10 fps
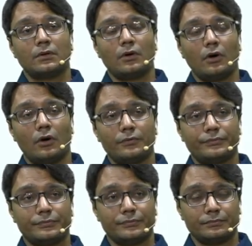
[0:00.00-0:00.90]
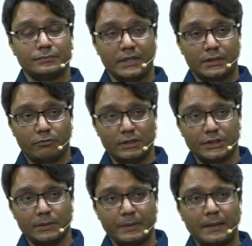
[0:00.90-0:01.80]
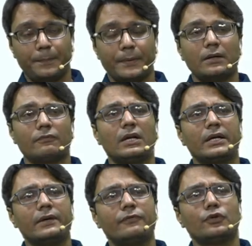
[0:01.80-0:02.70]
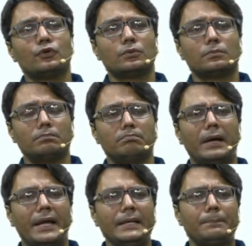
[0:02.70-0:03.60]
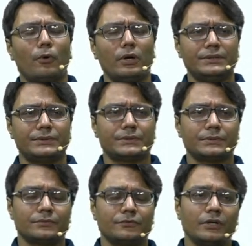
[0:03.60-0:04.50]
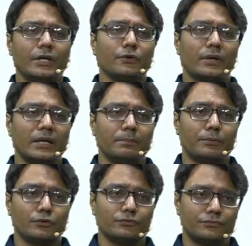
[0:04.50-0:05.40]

of that question paper will give you many points where you can improve.